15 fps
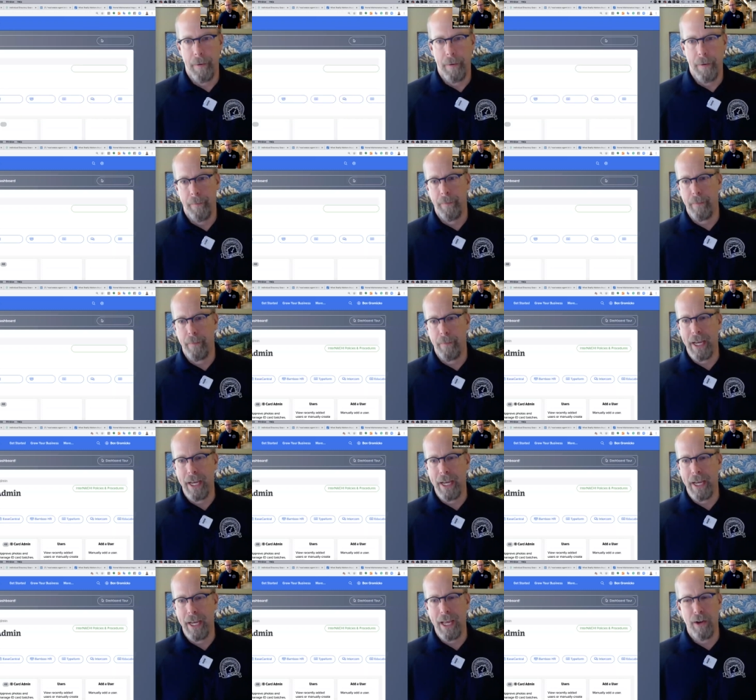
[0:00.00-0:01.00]
my account
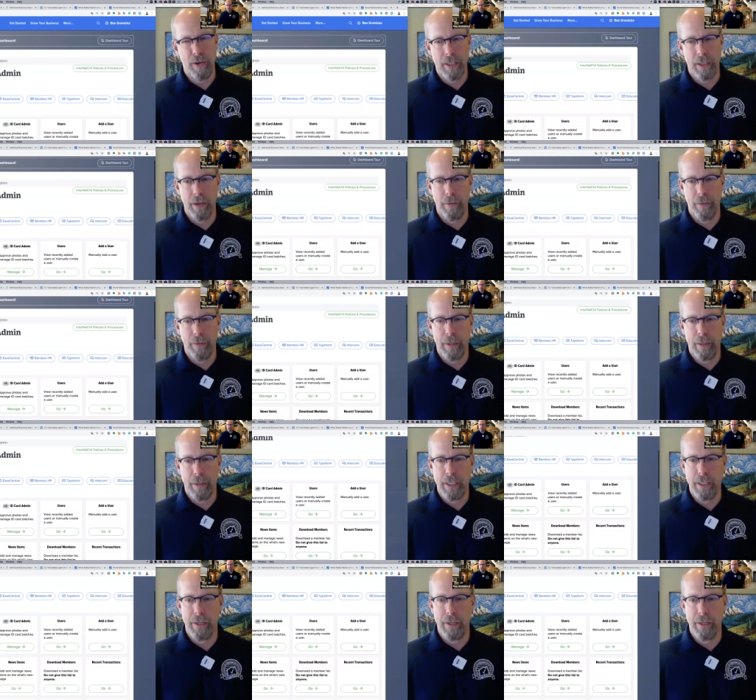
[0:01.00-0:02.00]
looks a little bit different than
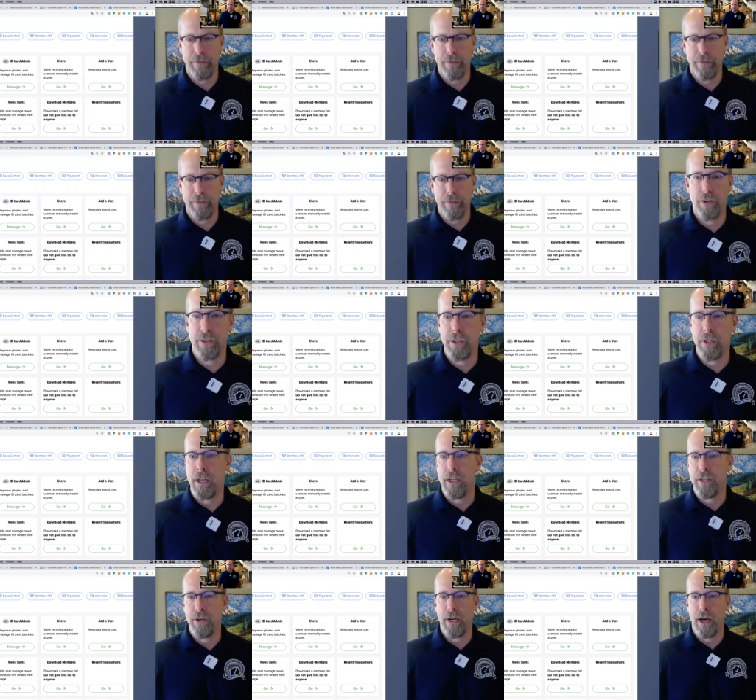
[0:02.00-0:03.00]
yours.
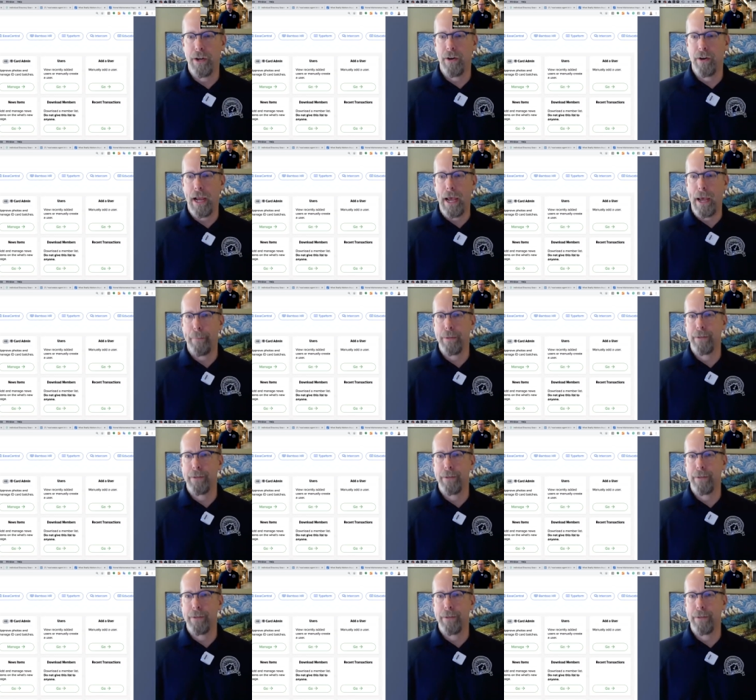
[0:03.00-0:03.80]
So under apps